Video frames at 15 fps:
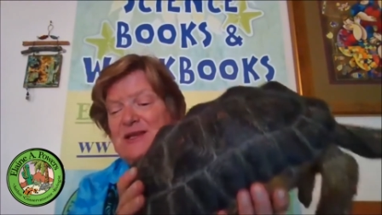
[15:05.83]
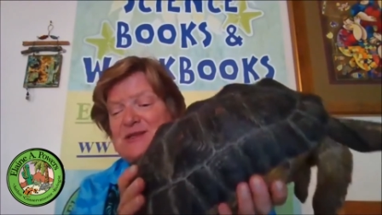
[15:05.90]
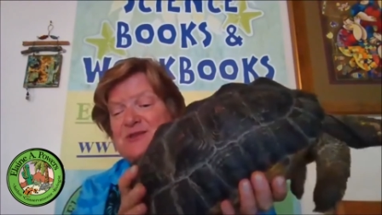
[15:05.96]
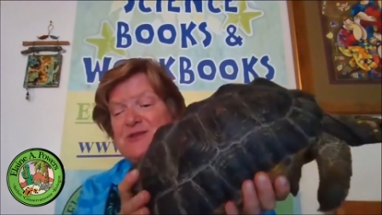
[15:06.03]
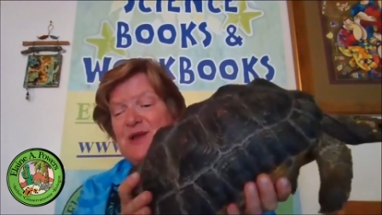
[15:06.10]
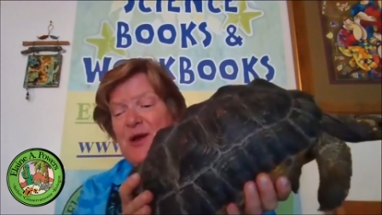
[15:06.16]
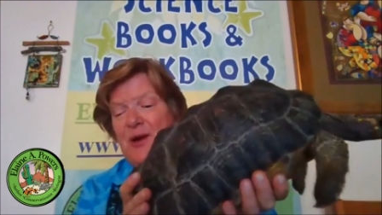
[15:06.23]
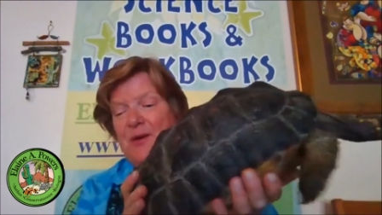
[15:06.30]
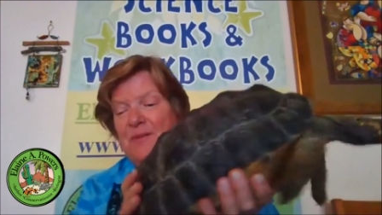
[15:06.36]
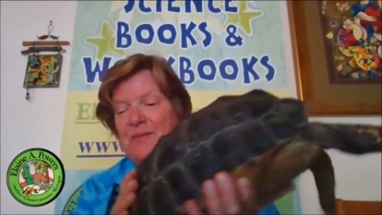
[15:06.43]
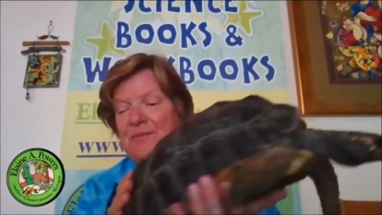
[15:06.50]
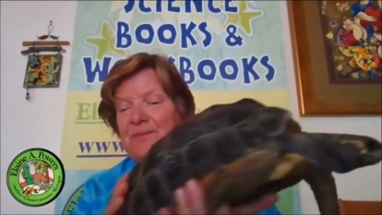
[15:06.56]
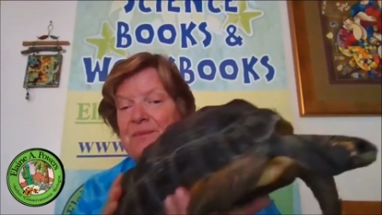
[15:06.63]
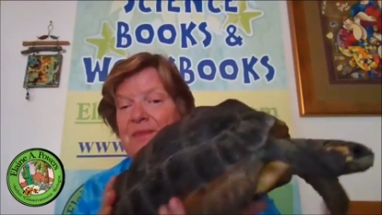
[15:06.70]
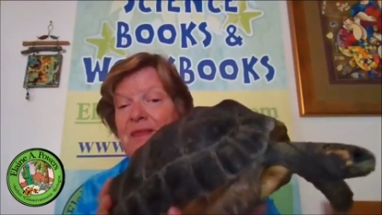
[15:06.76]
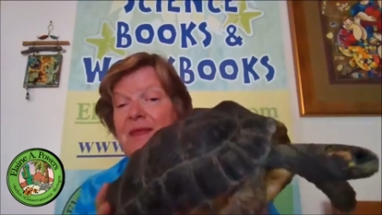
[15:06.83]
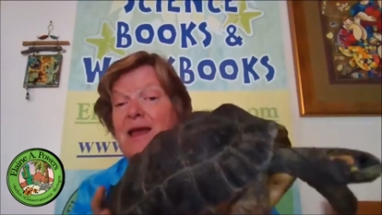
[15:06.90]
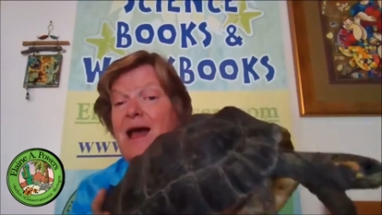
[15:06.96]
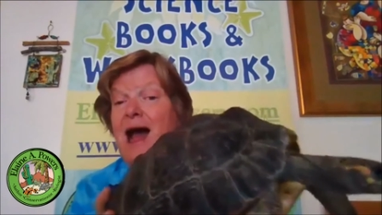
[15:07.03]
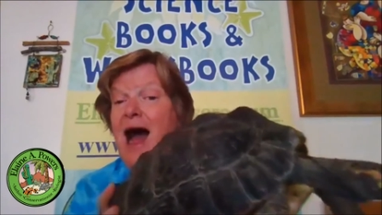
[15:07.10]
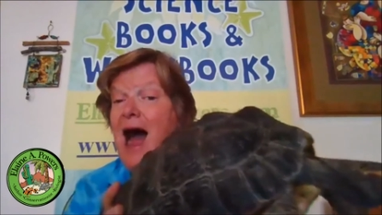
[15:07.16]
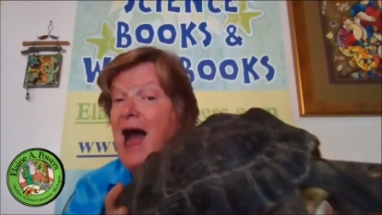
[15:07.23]
So,
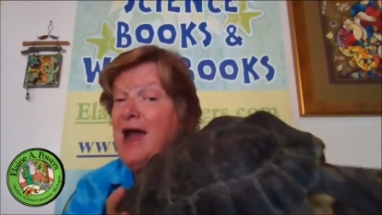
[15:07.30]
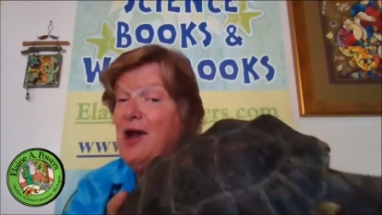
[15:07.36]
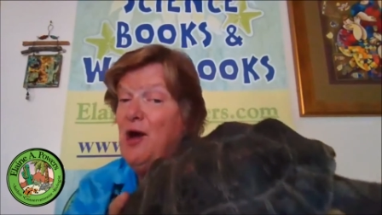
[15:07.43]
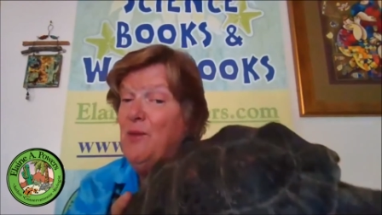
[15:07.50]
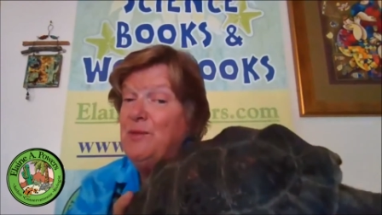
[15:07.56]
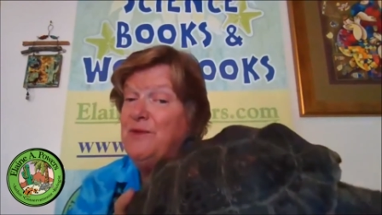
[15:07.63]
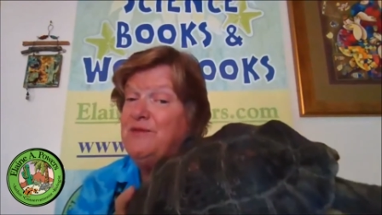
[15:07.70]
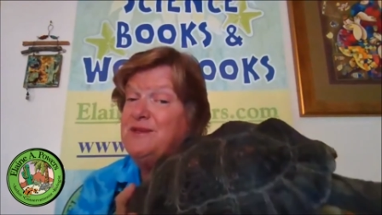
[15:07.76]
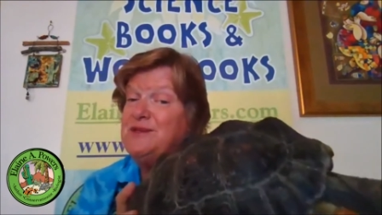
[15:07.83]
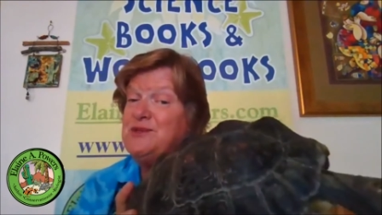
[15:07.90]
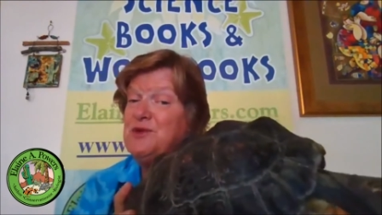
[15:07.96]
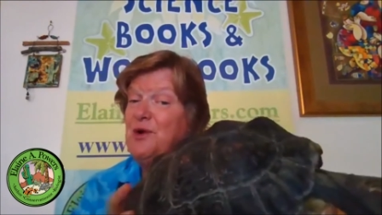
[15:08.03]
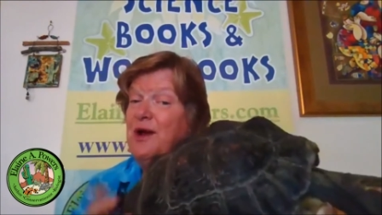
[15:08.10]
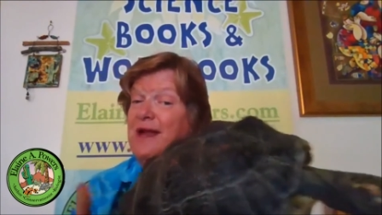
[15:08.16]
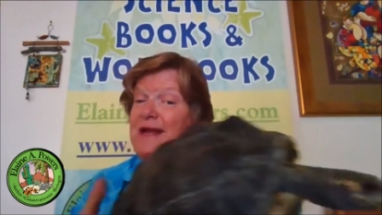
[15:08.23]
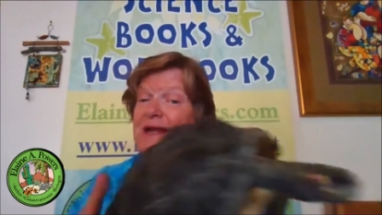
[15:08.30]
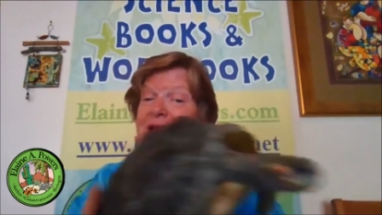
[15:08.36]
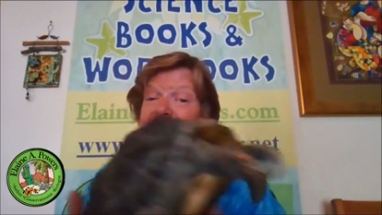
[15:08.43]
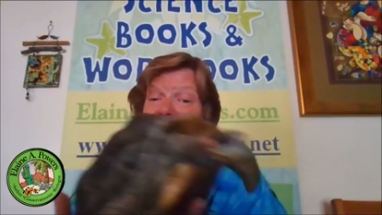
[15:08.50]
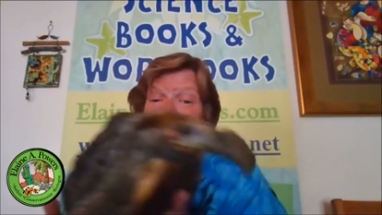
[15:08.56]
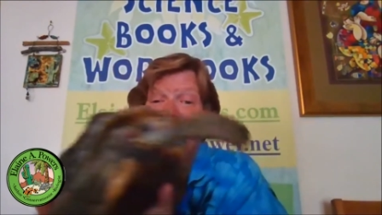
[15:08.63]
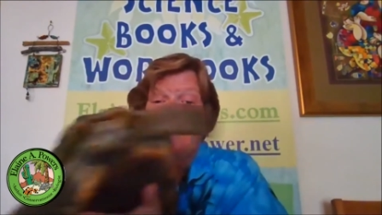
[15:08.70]
I hope you've enjoyed
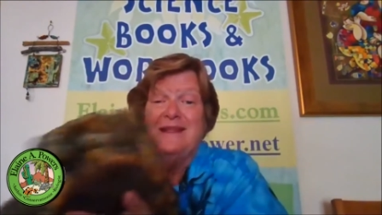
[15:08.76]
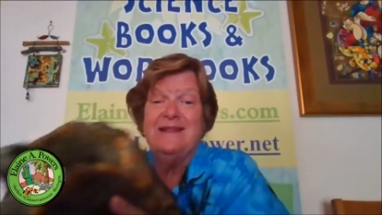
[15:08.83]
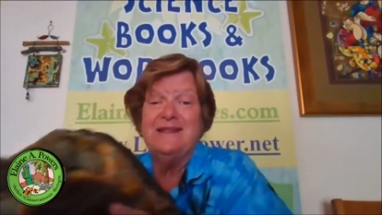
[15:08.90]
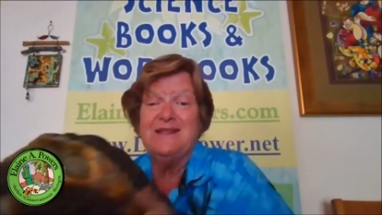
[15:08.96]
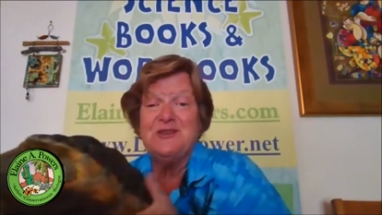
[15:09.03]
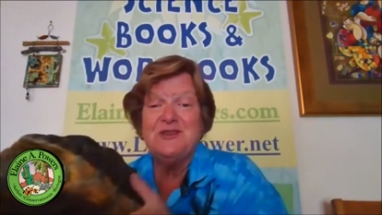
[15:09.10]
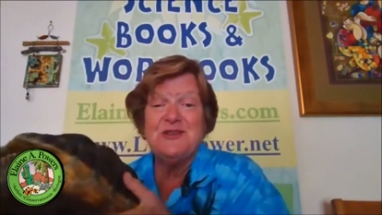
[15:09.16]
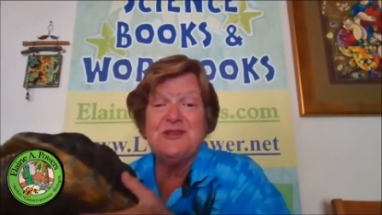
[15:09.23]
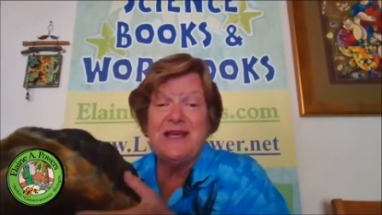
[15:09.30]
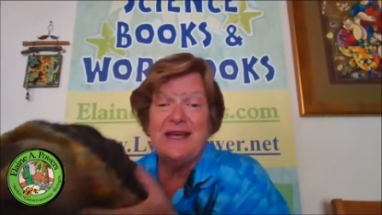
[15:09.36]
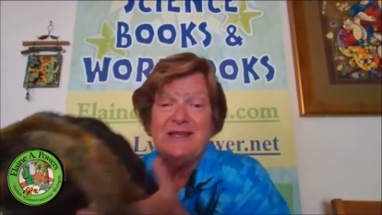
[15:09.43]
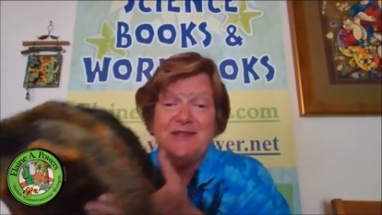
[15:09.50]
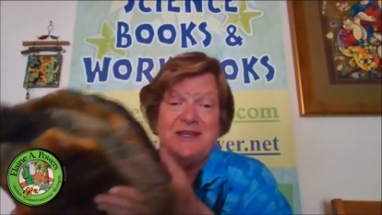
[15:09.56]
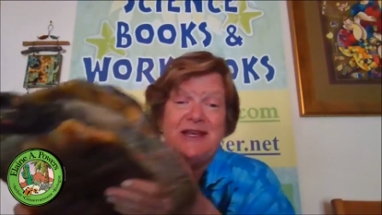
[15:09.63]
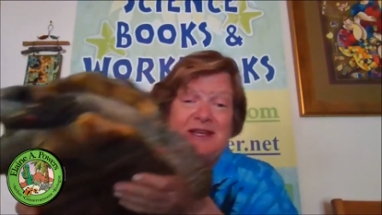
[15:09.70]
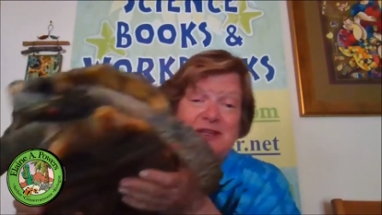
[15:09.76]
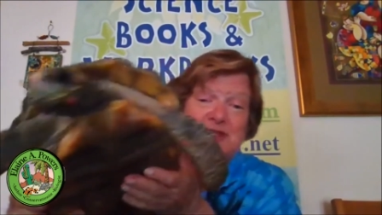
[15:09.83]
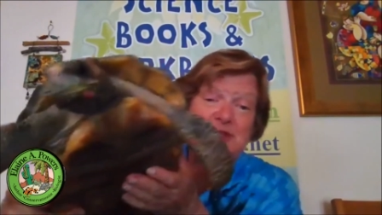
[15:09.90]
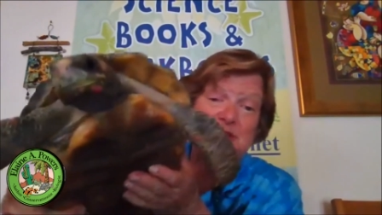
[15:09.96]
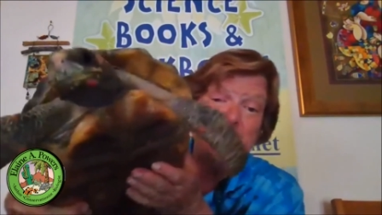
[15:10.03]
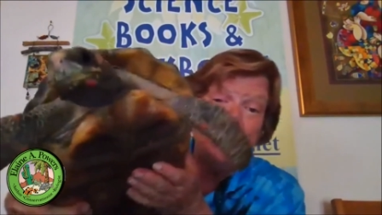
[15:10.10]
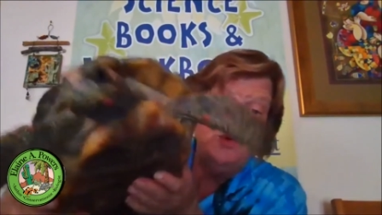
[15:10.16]
discussing
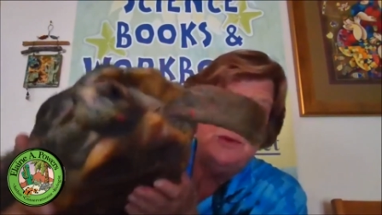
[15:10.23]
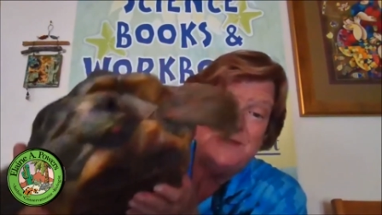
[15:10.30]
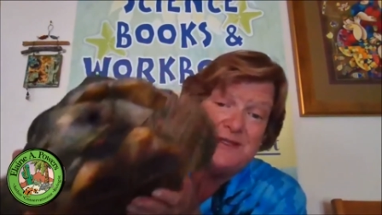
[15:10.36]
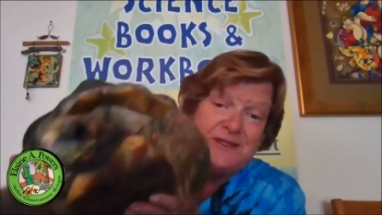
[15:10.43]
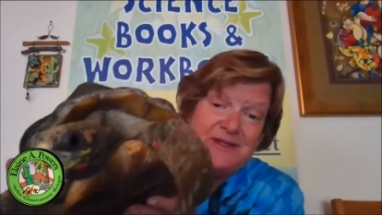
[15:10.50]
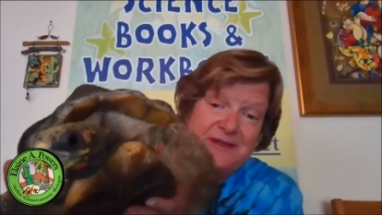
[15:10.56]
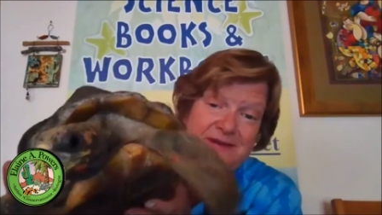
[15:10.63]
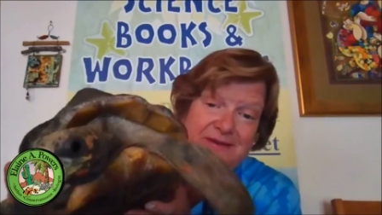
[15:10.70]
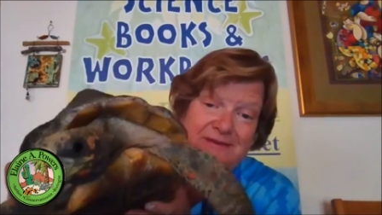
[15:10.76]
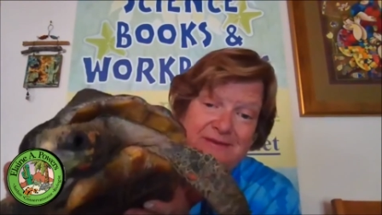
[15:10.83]
scutes,